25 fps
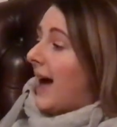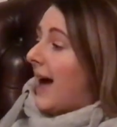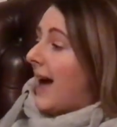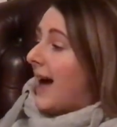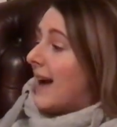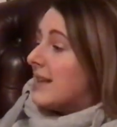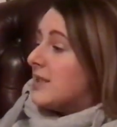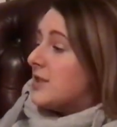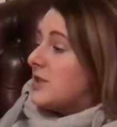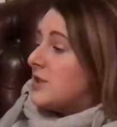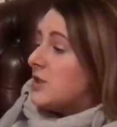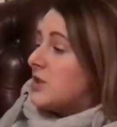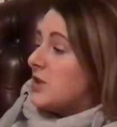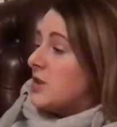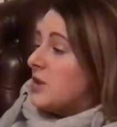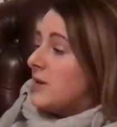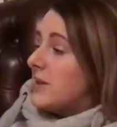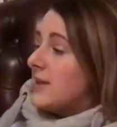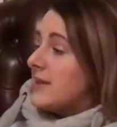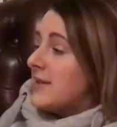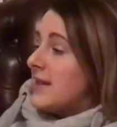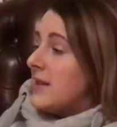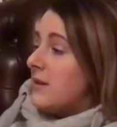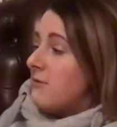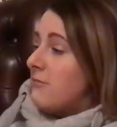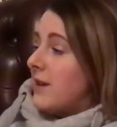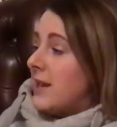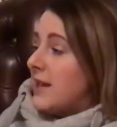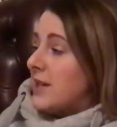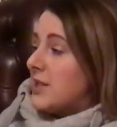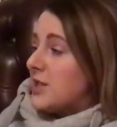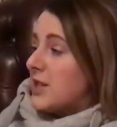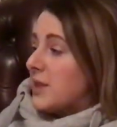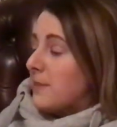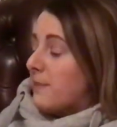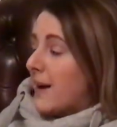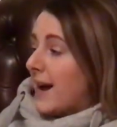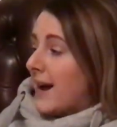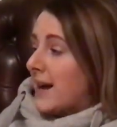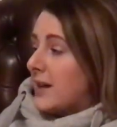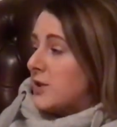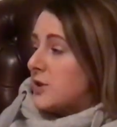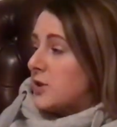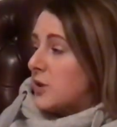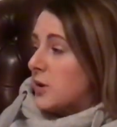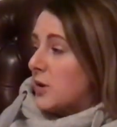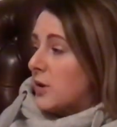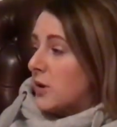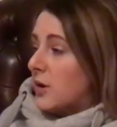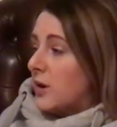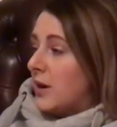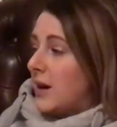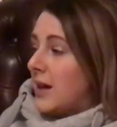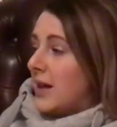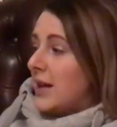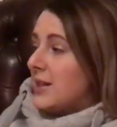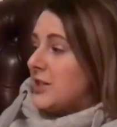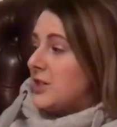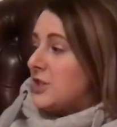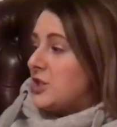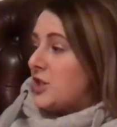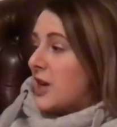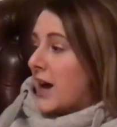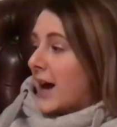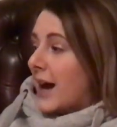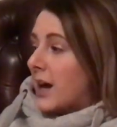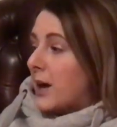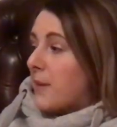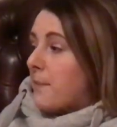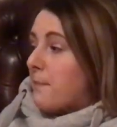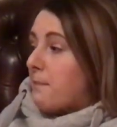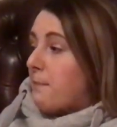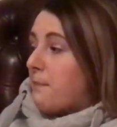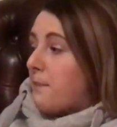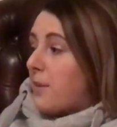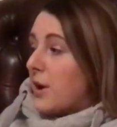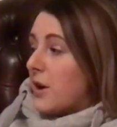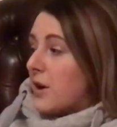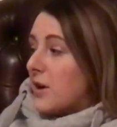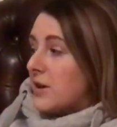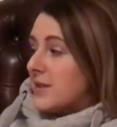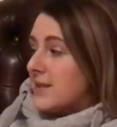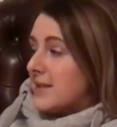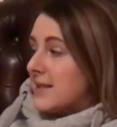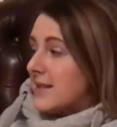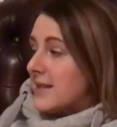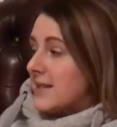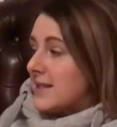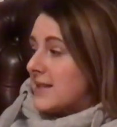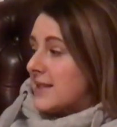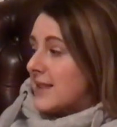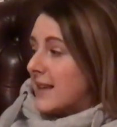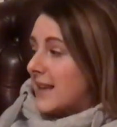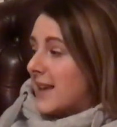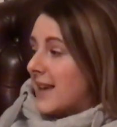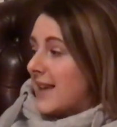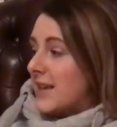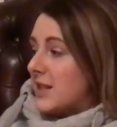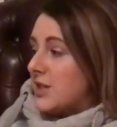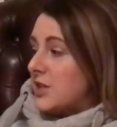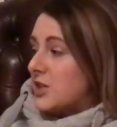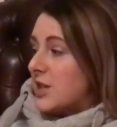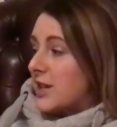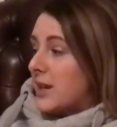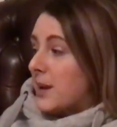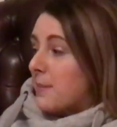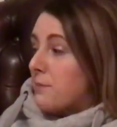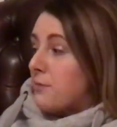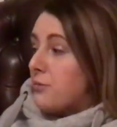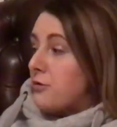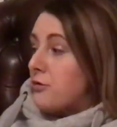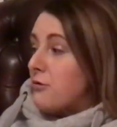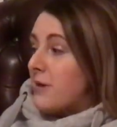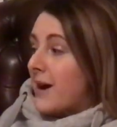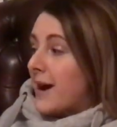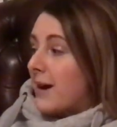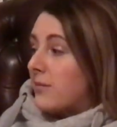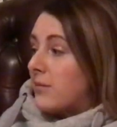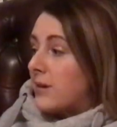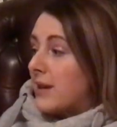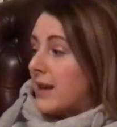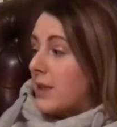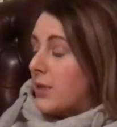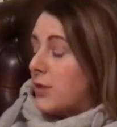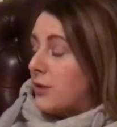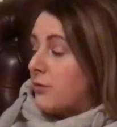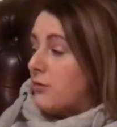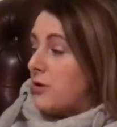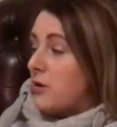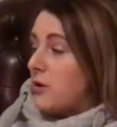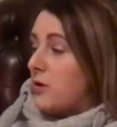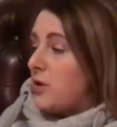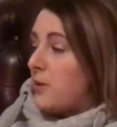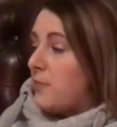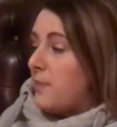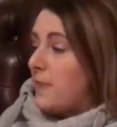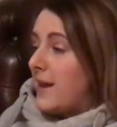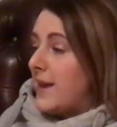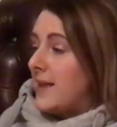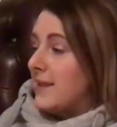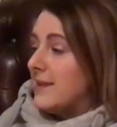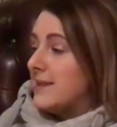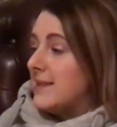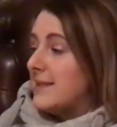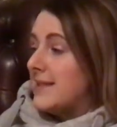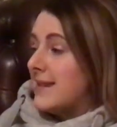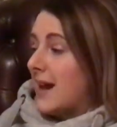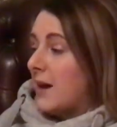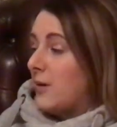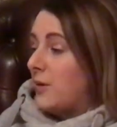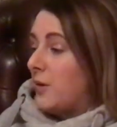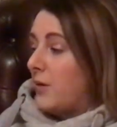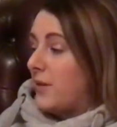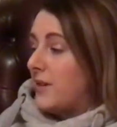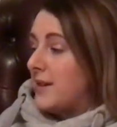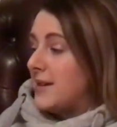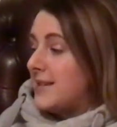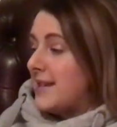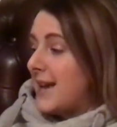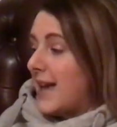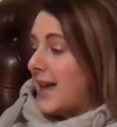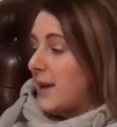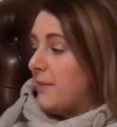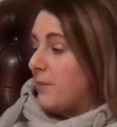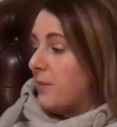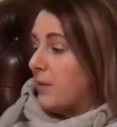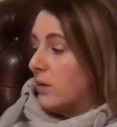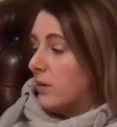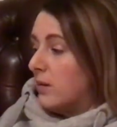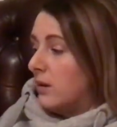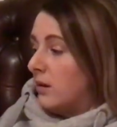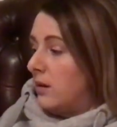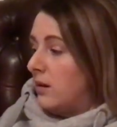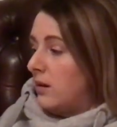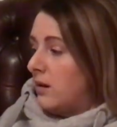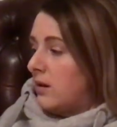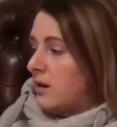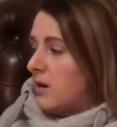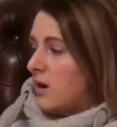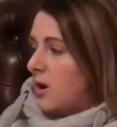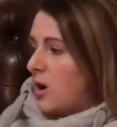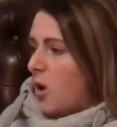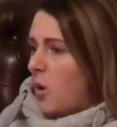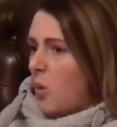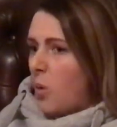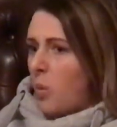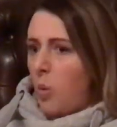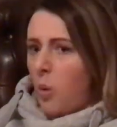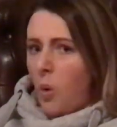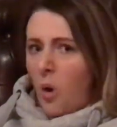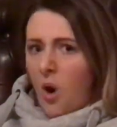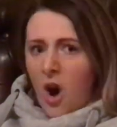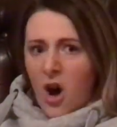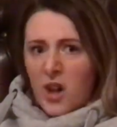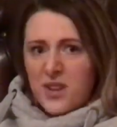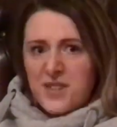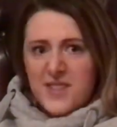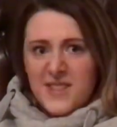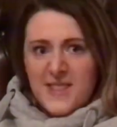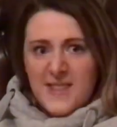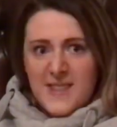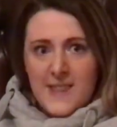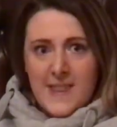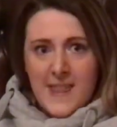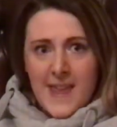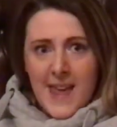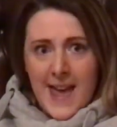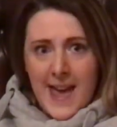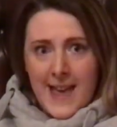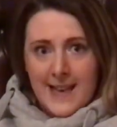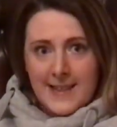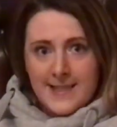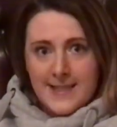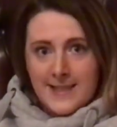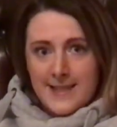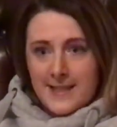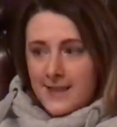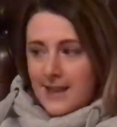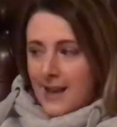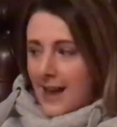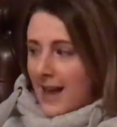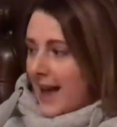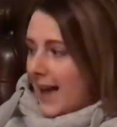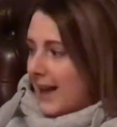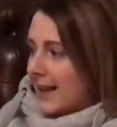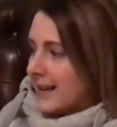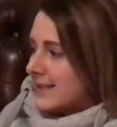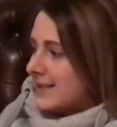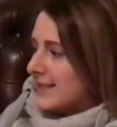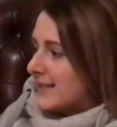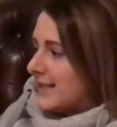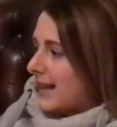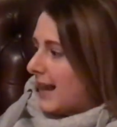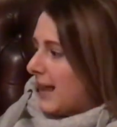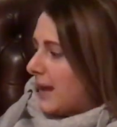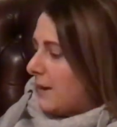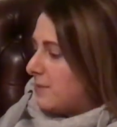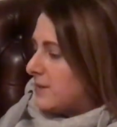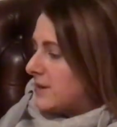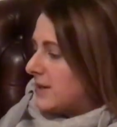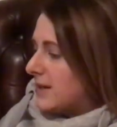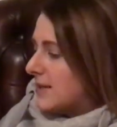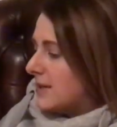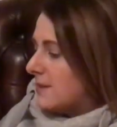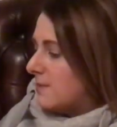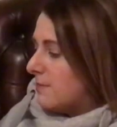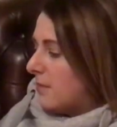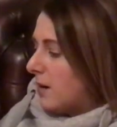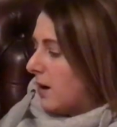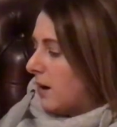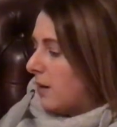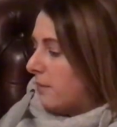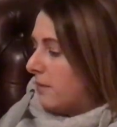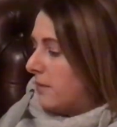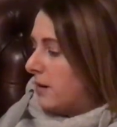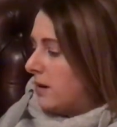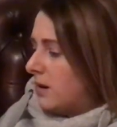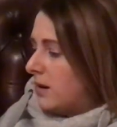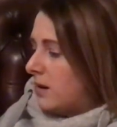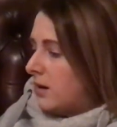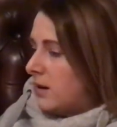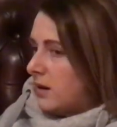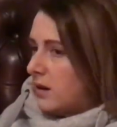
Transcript: As soon as he reached the back door, Jack burst into the kitchen and proudly threw the beans down on the table. "What's this?" exclaimed his mum.